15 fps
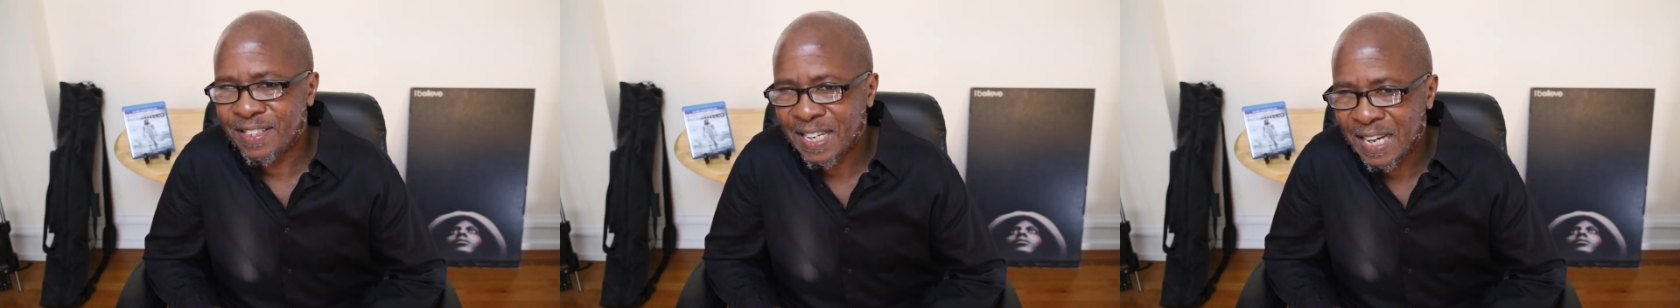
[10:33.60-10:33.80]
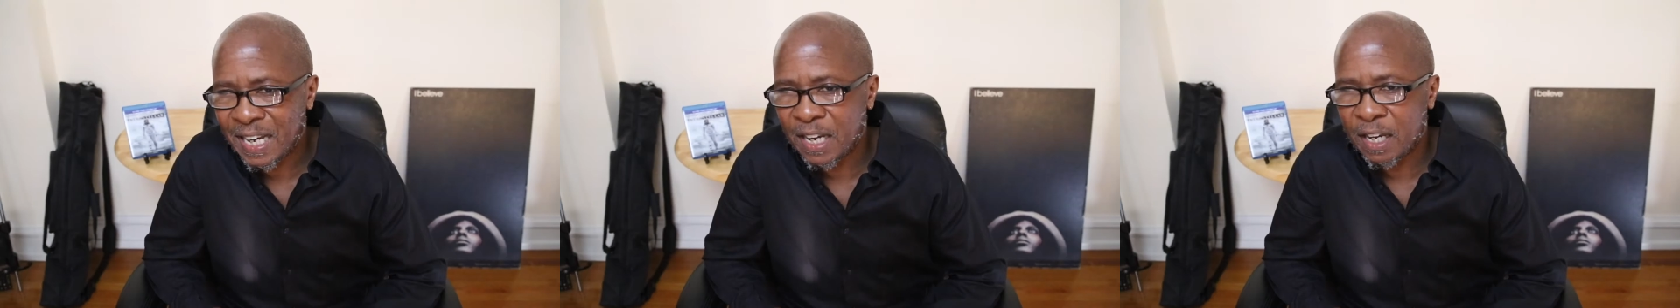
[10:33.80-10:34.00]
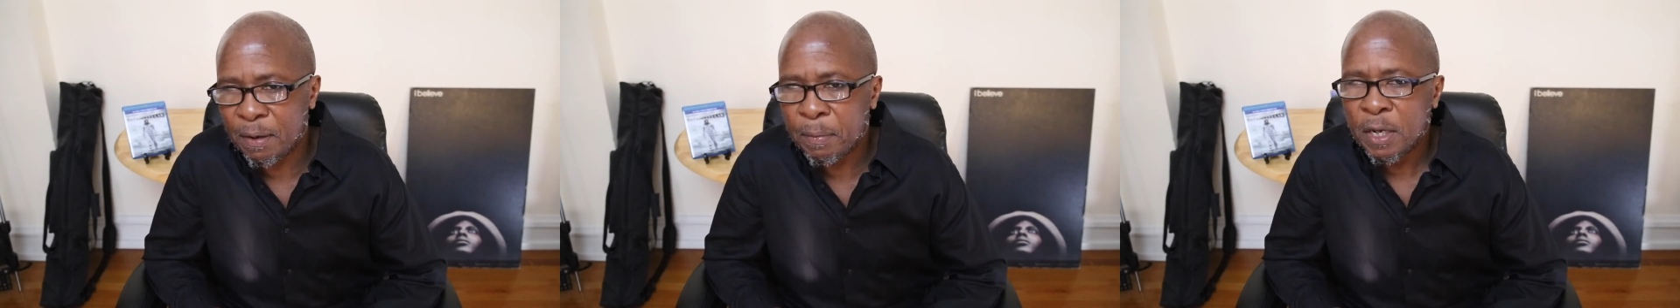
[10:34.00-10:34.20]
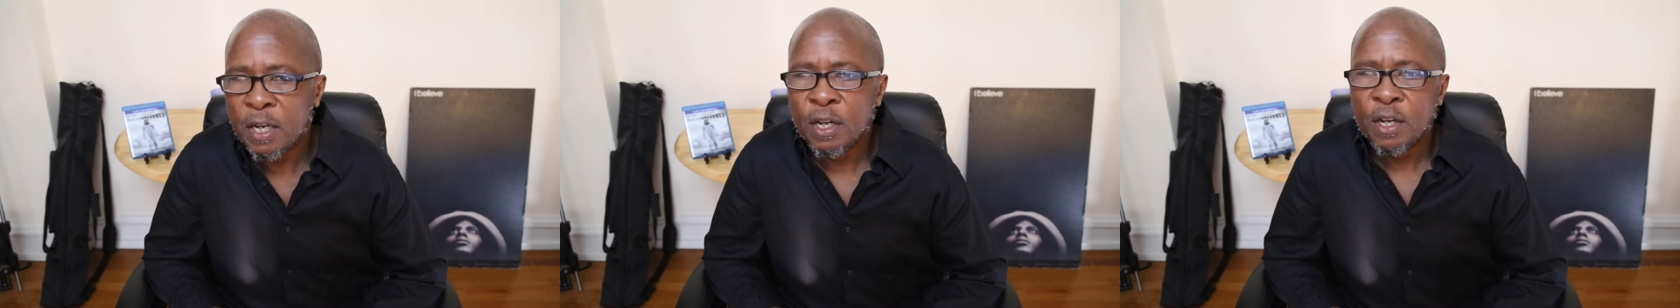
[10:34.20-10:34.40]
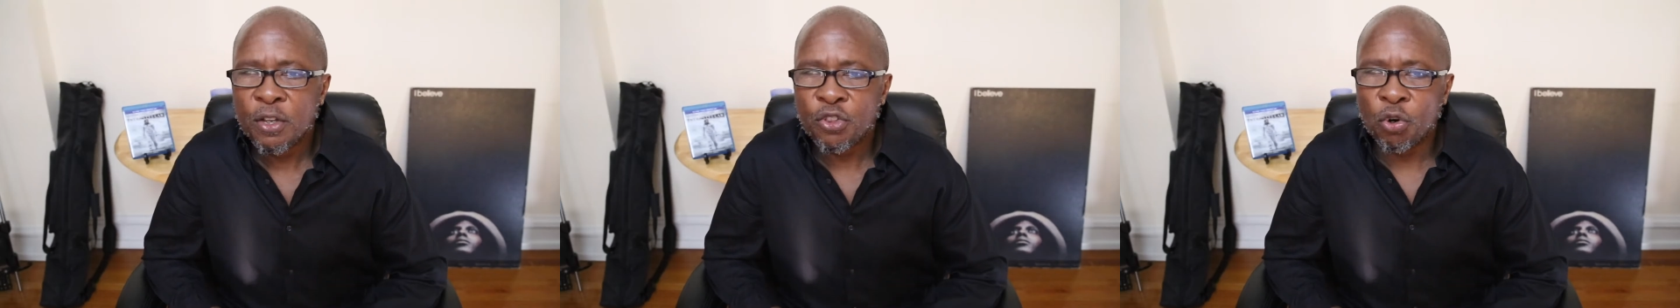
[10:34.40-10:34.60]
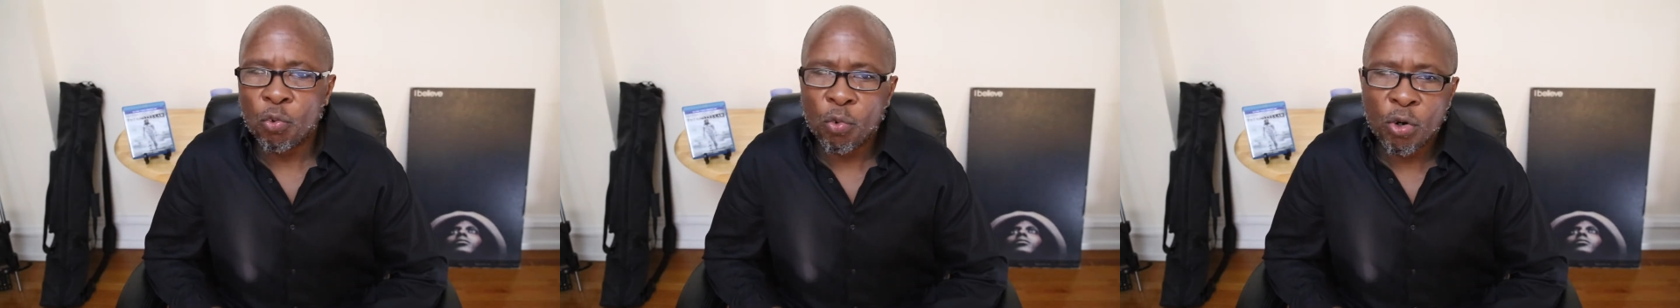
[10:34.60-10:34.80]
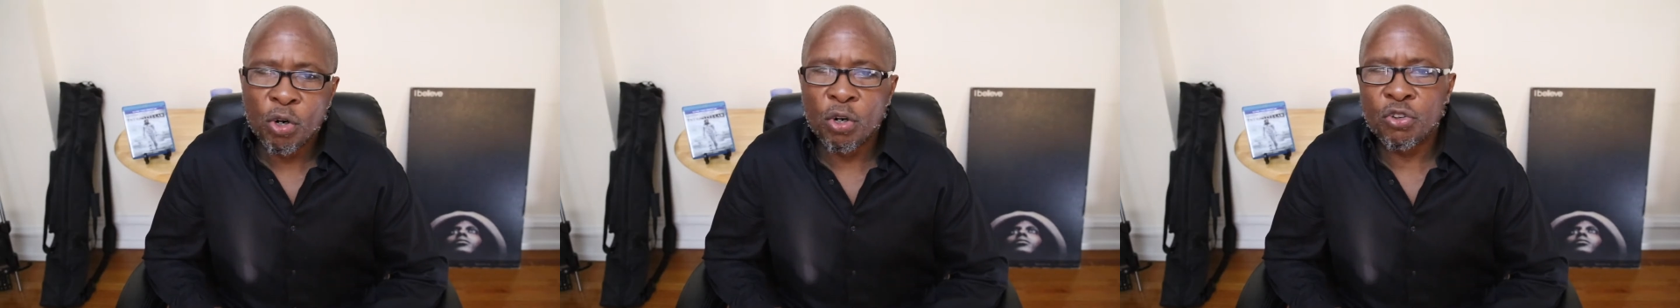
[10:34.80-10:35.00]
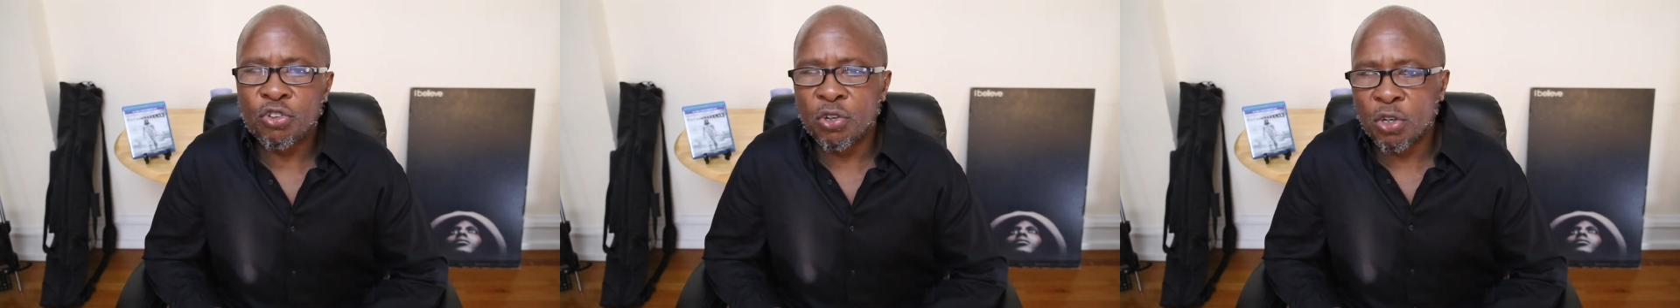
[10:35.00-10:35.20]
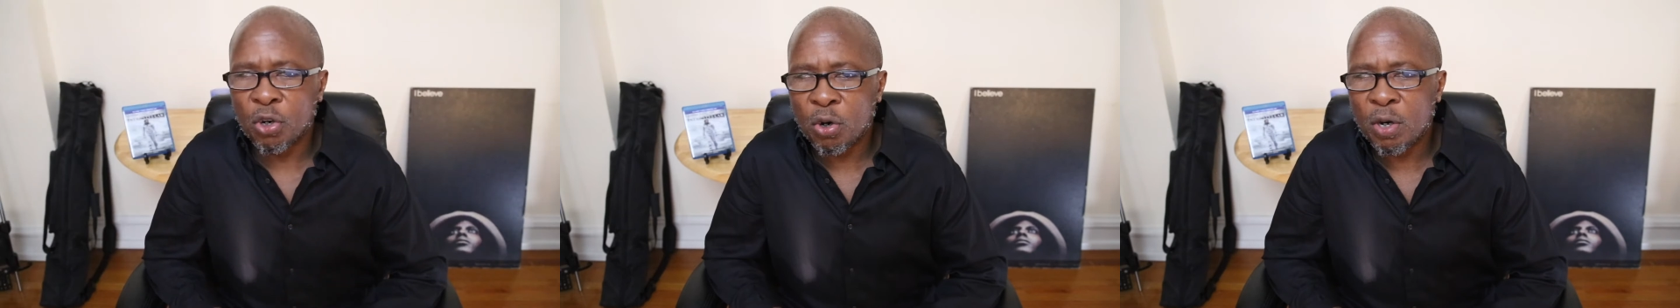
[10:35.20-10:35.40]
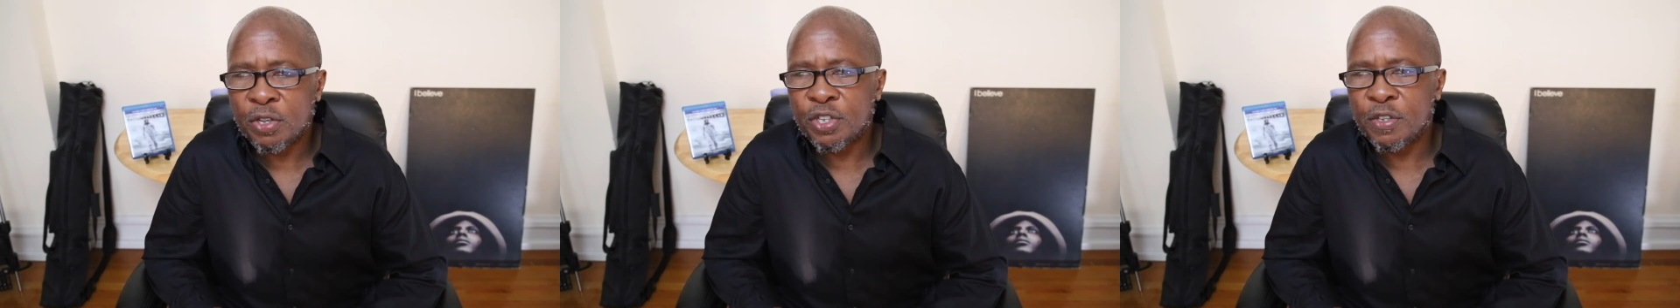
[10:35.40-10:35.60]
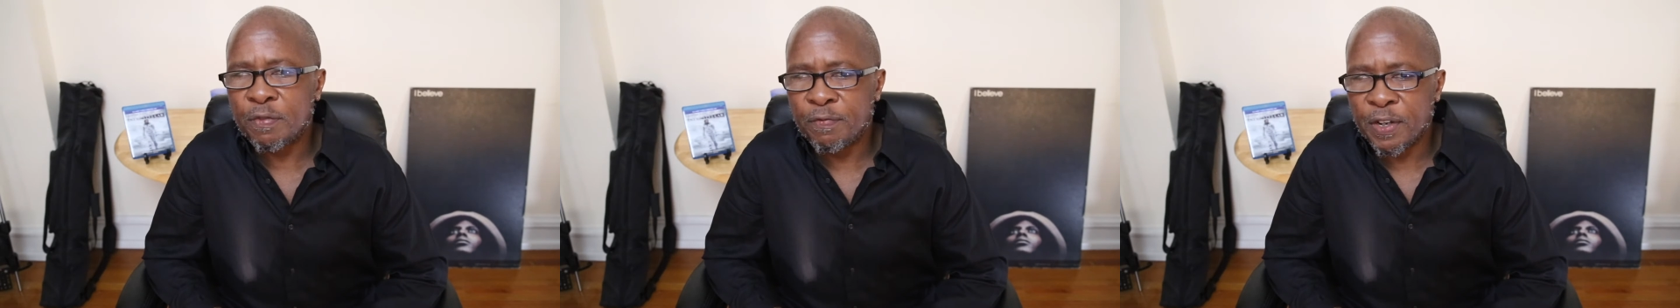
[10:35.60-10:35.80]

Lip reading: time the world's largest